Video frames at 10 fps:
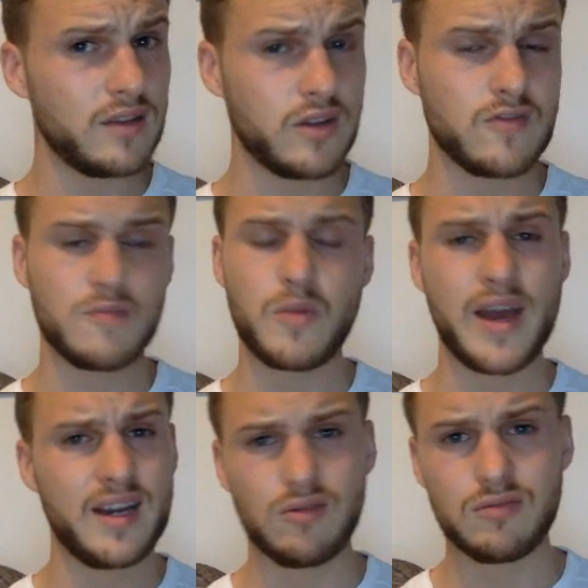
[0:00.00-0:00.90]
Don't just put
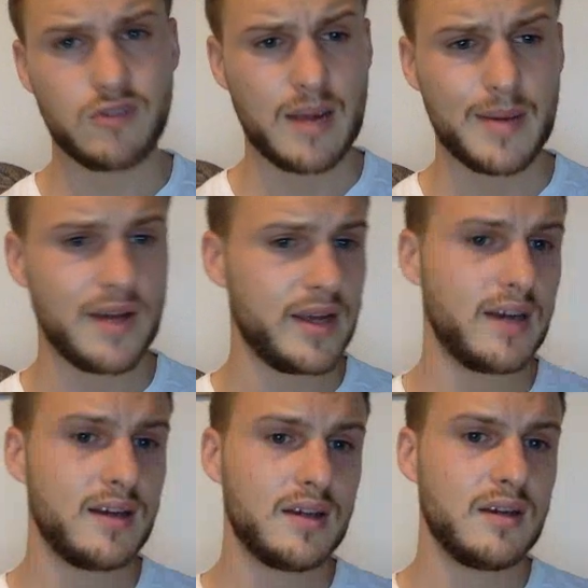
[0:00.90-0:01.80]
any old crap out there.
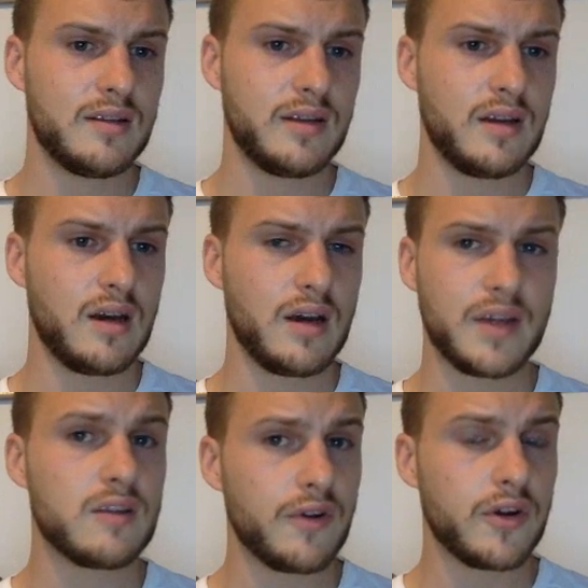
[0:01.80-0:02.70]
Then I think
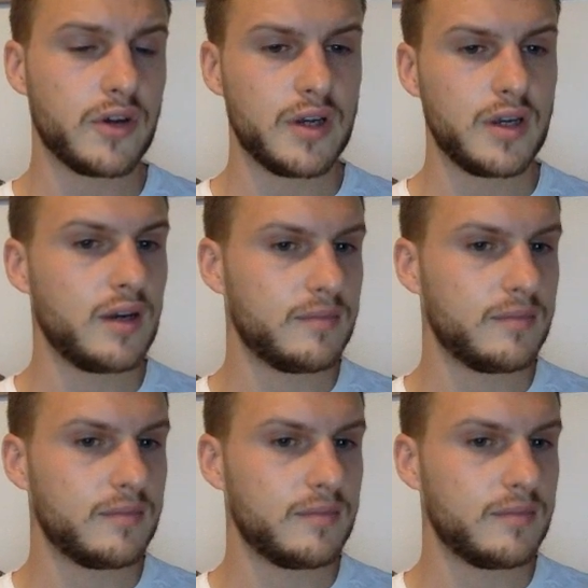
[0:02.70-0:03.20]
it's a very good idea.